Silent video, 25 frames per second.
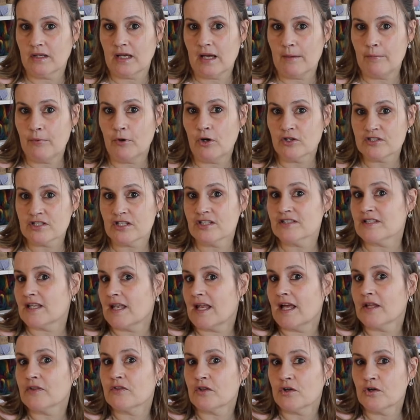I
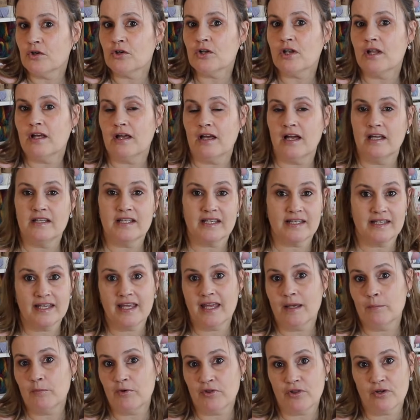liked the colour, and it
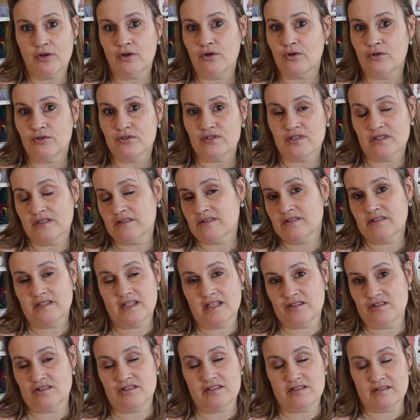came with a hood, and
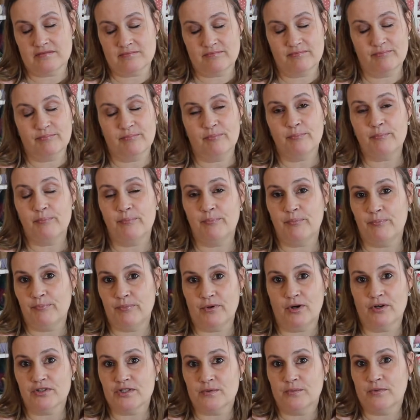I just
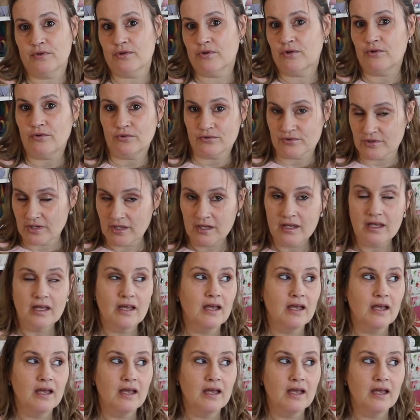bought it with a hood,